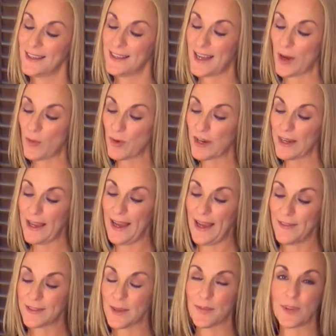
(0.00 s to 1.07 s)
Today we're gonna
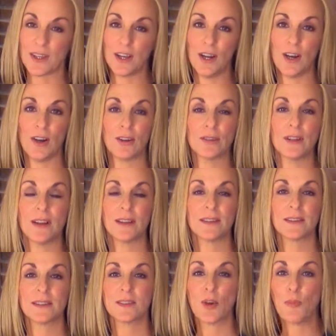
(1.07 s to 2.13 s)
have something called
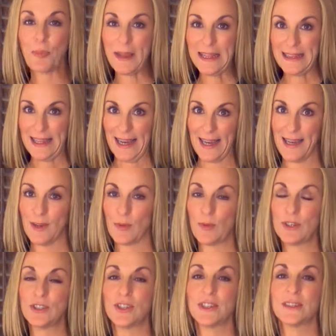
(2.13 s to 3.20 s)
sopita,
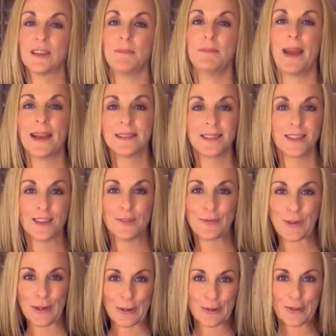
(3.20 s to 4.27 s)
which is a Mexican
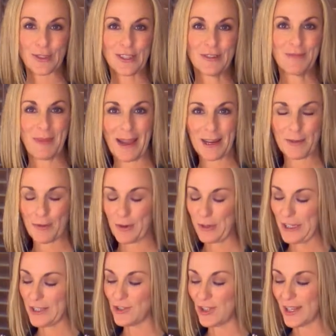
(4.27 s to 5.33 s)
version of
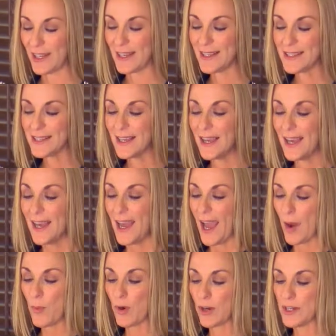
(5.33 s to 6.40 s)
macaroni and cheese.
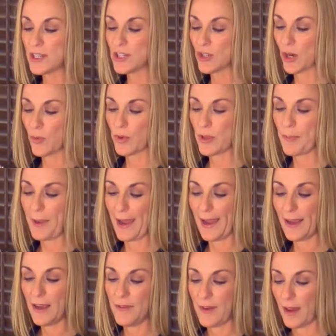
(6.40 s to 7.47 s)
And we're gonna start with a
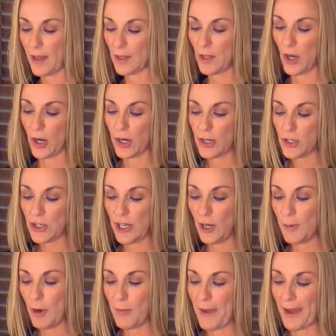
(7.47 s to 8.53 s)
pack of large
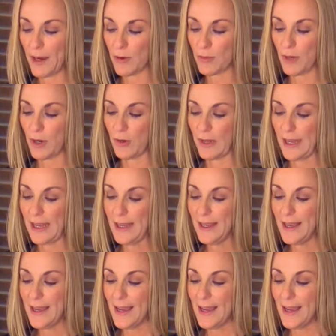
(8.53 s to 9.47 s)
elbow macaroni,